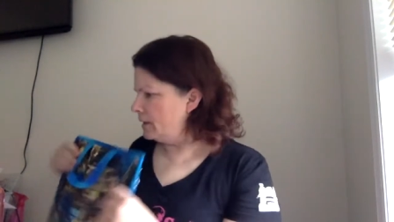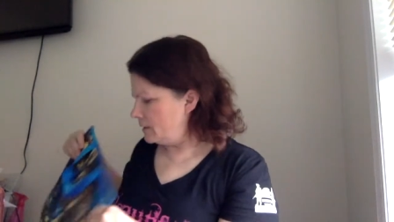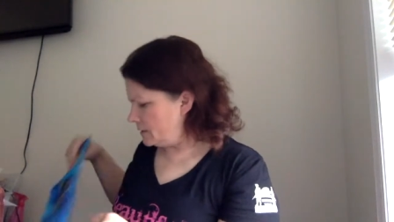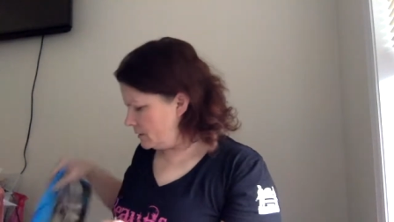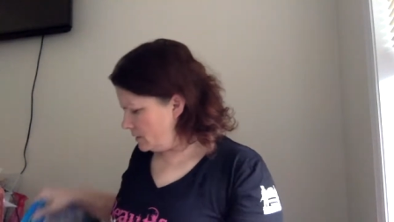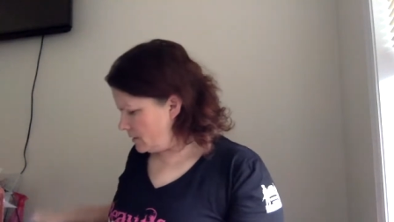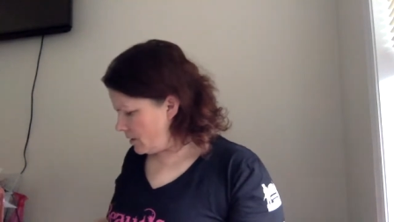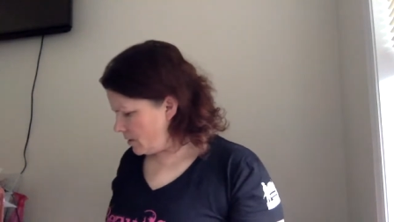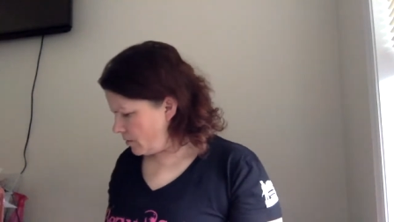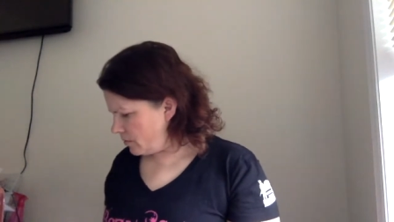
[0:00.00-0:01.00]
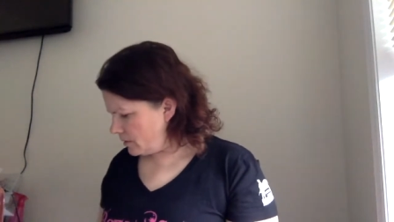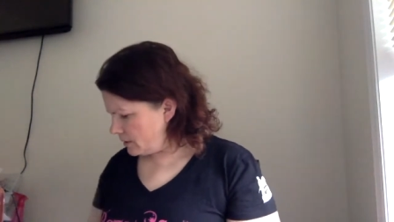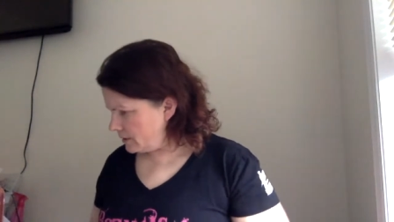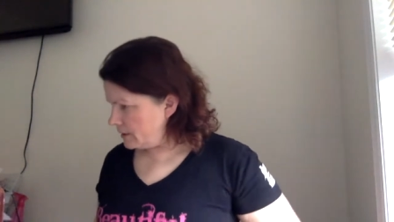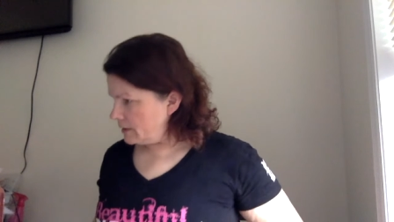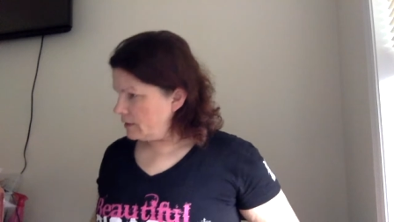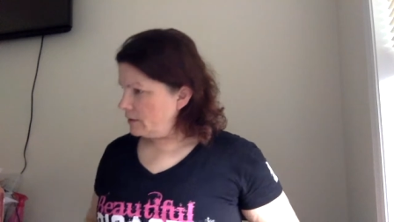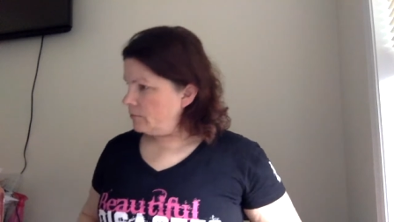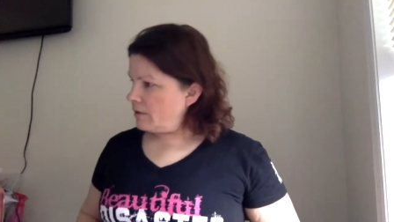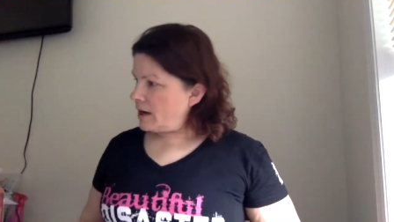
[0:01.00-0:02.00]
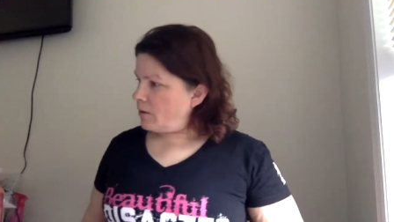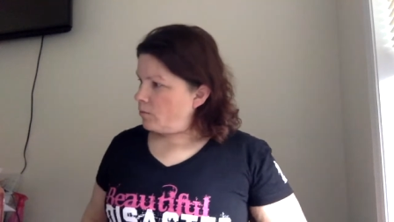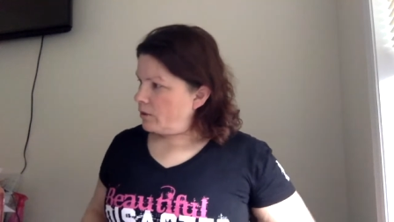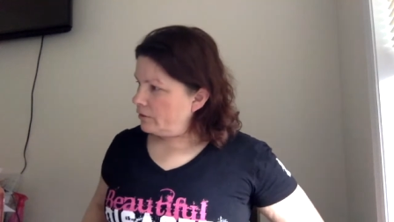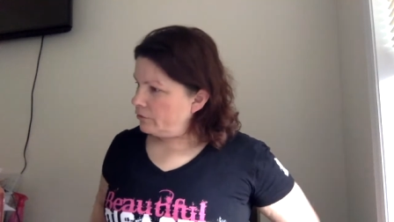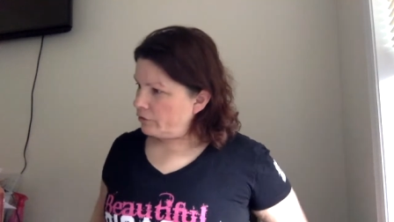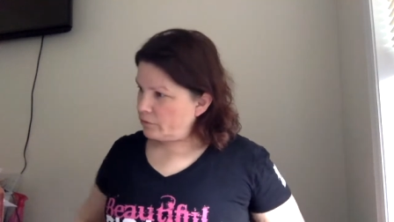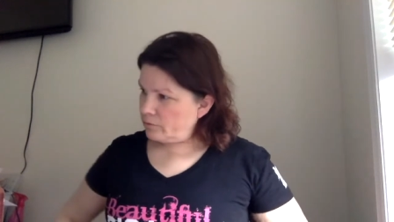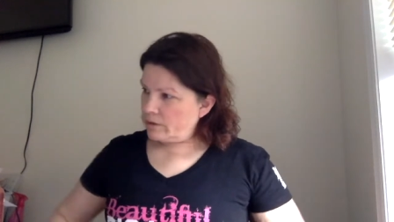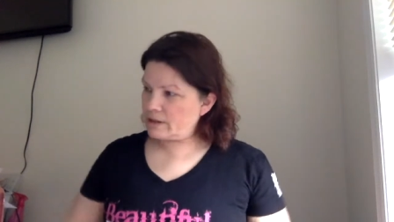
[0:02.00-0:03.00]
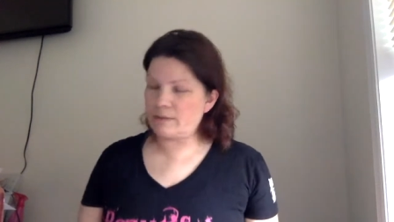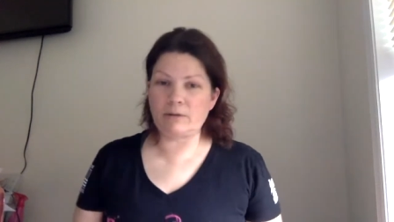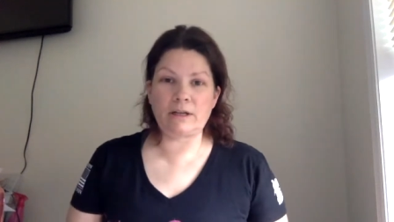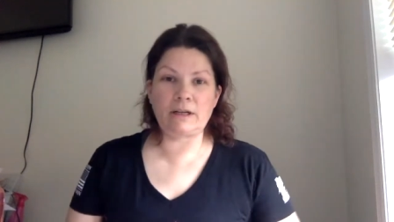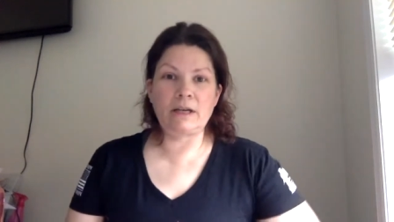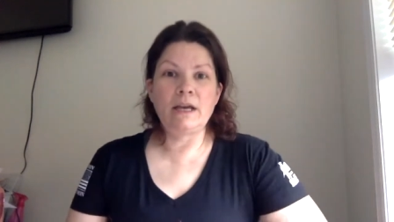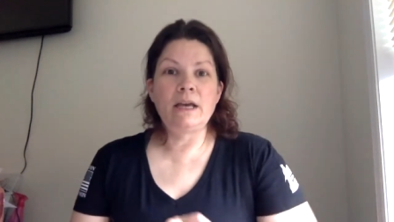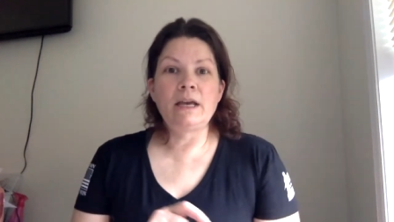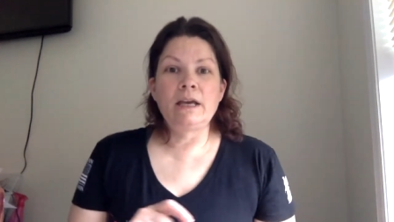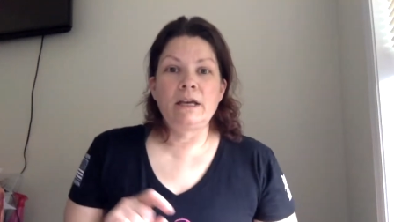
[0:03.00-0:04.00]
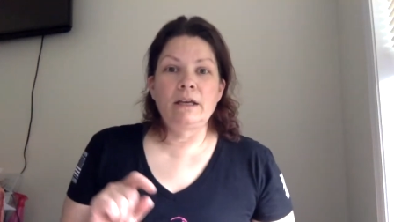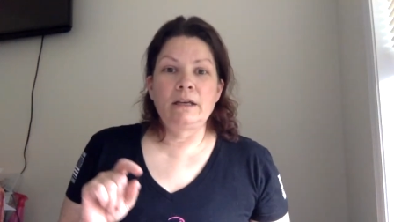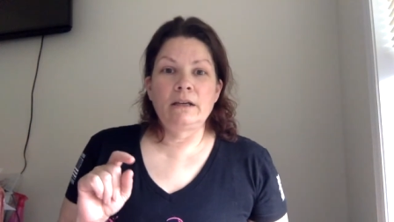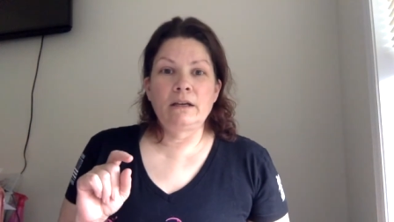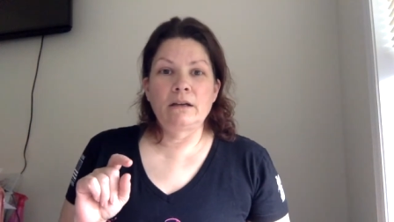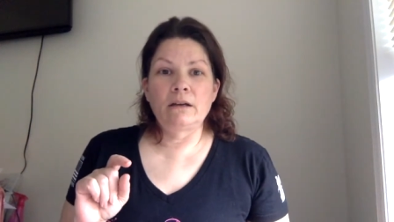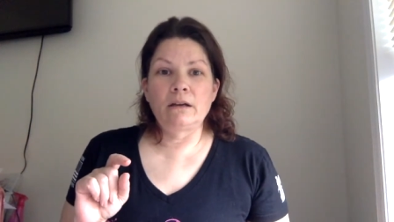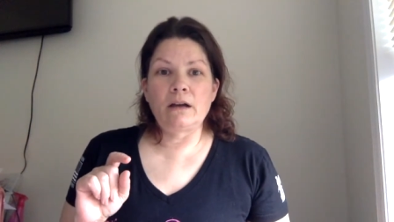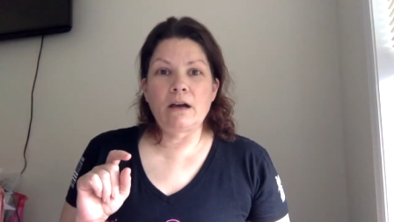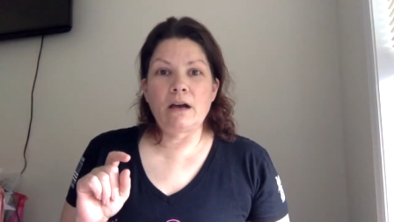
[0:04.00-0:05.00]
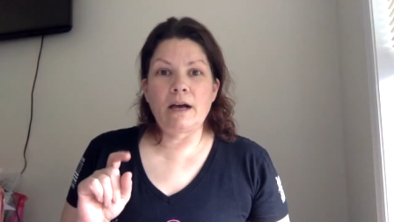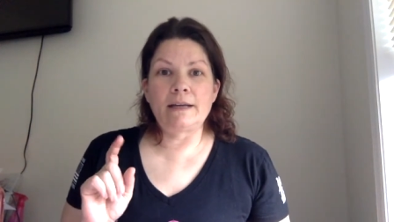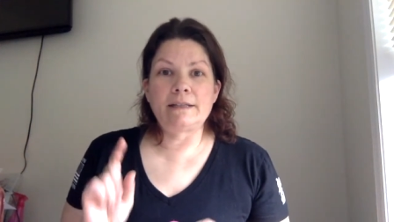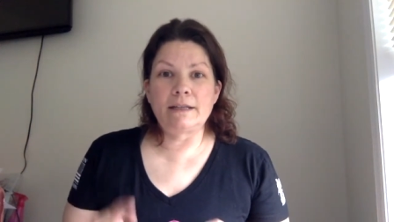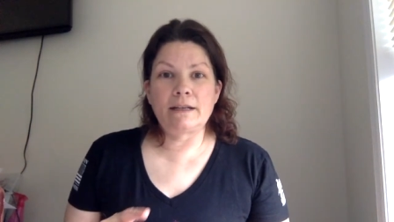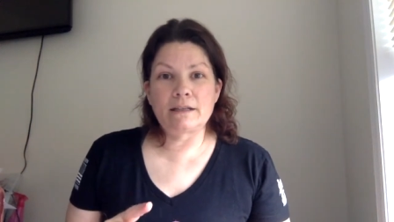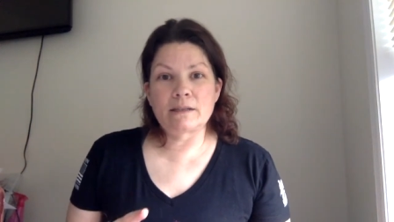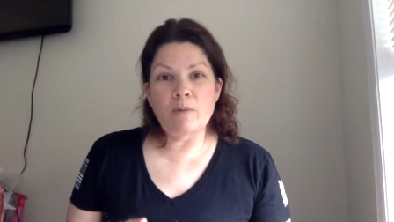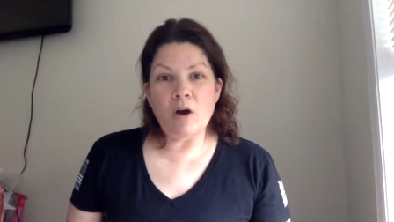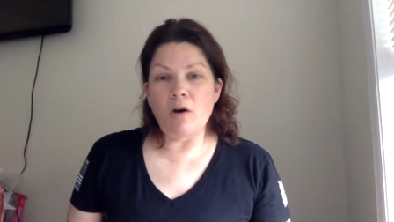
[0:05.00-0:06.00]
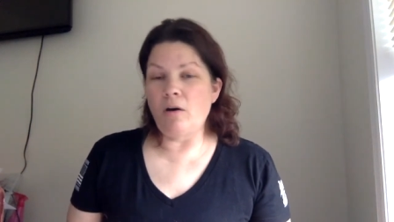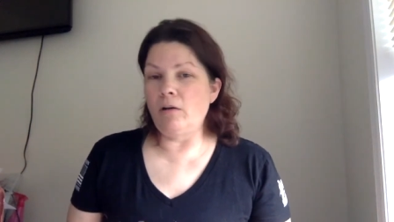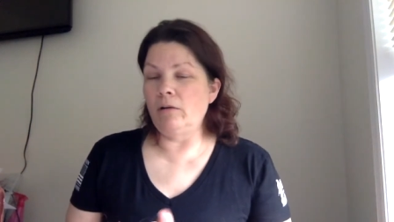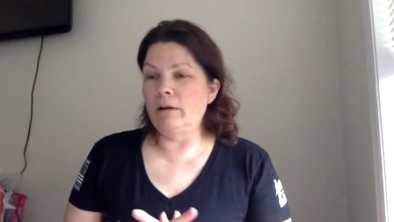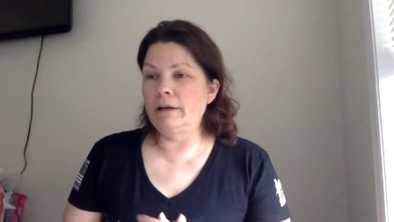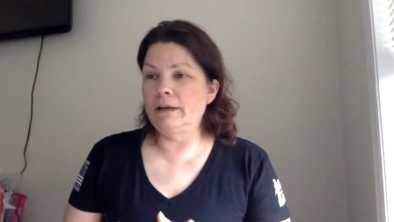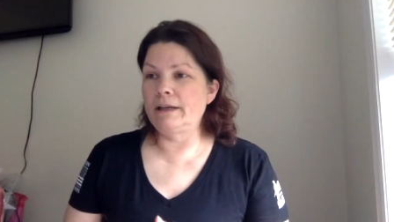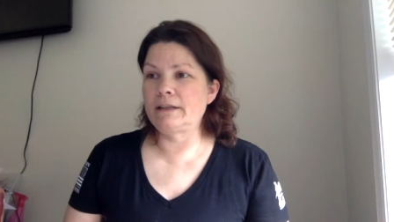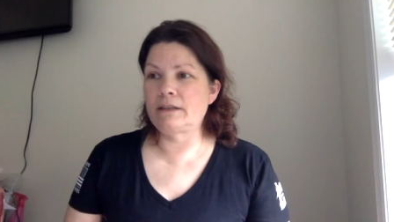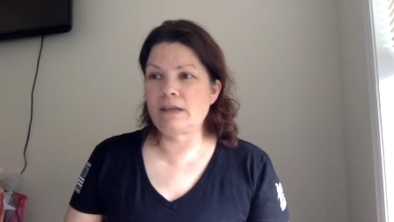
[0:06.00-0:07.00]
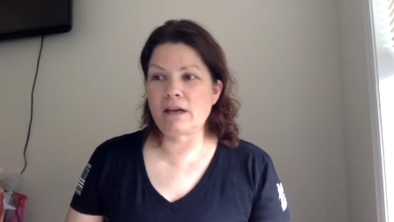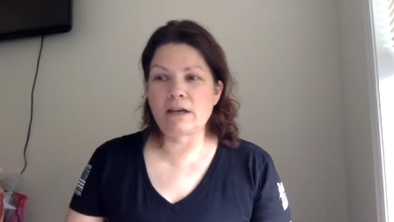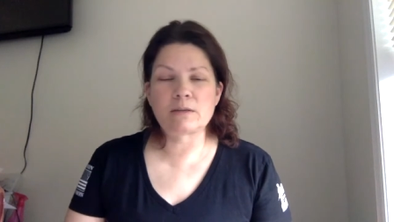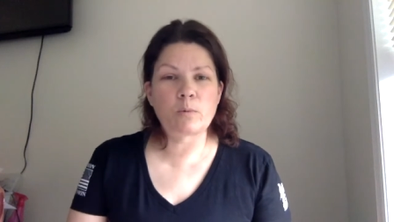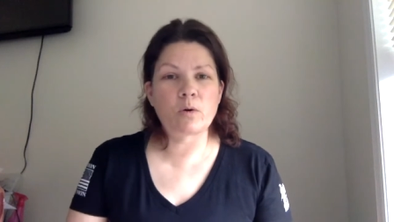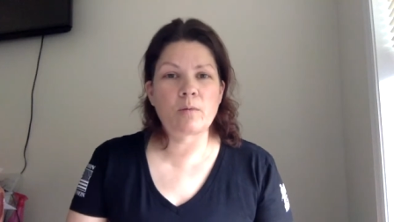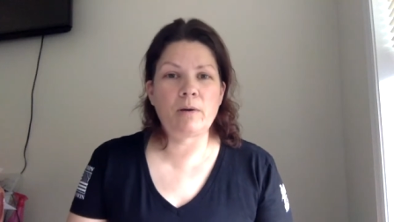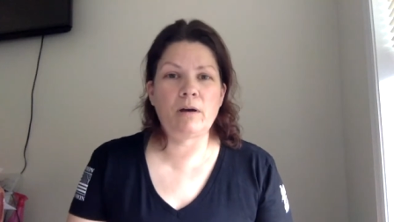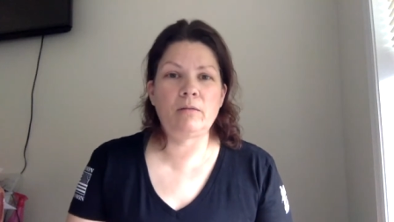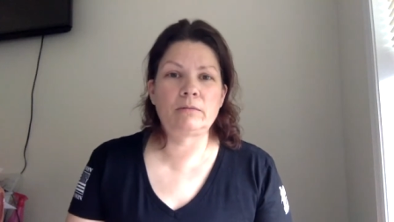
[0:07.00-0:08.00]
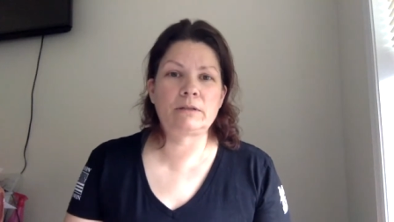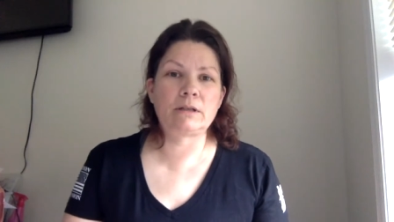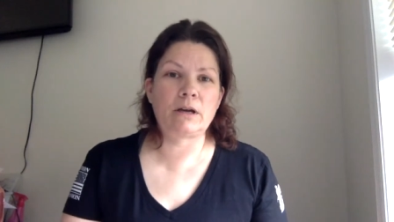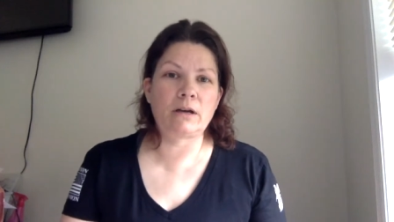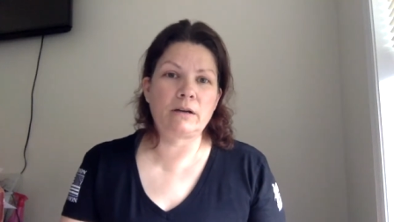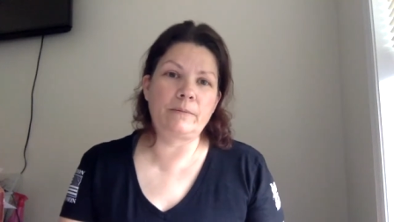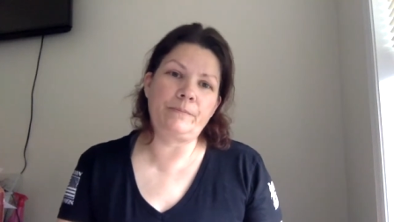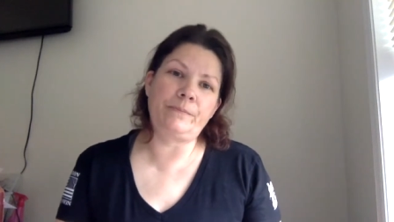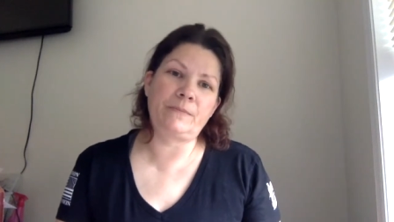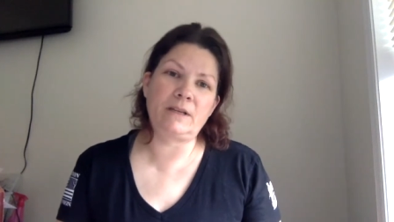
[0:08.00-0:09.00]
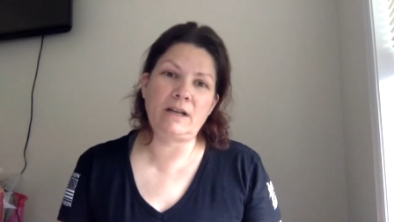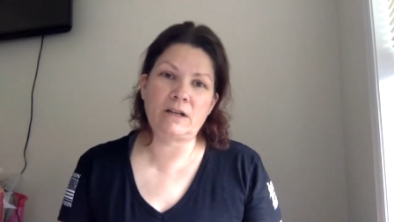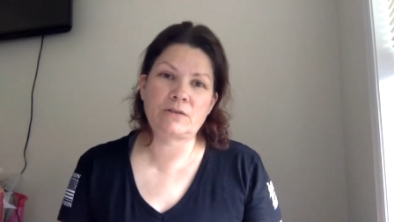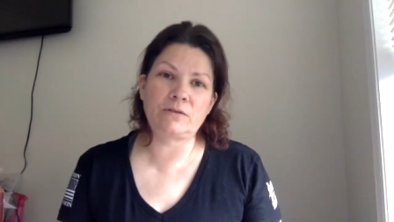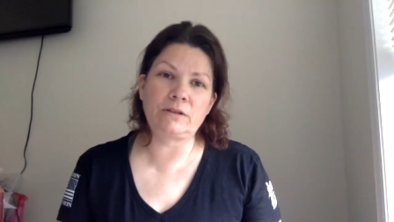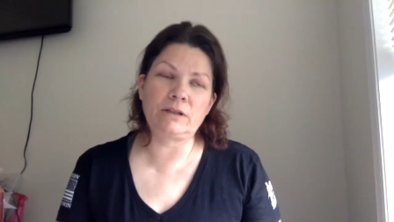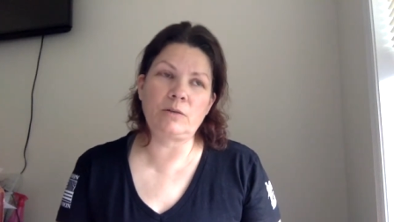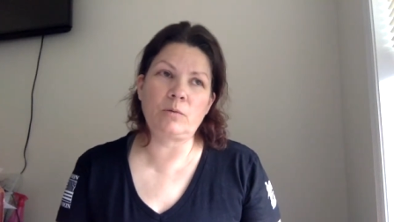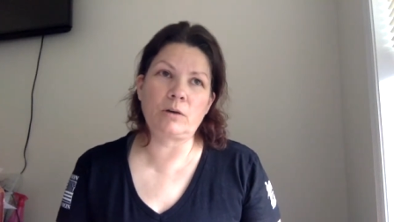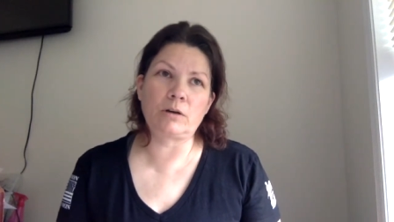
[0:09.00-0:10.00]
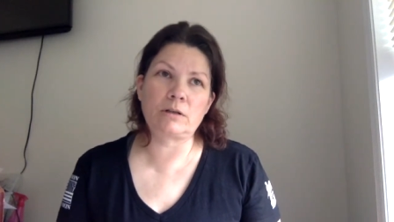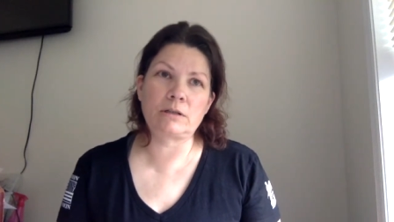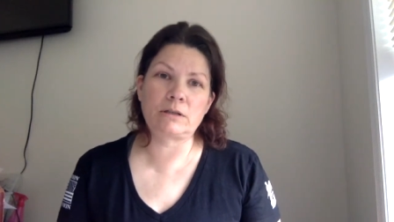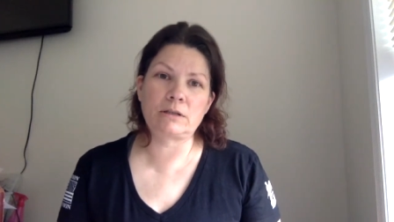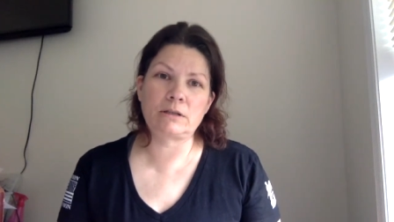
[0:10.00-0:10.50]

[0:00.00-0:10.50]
So, what I will do is I'm going to, I did get some haul. I think I spoke about the Nashville Needleworks.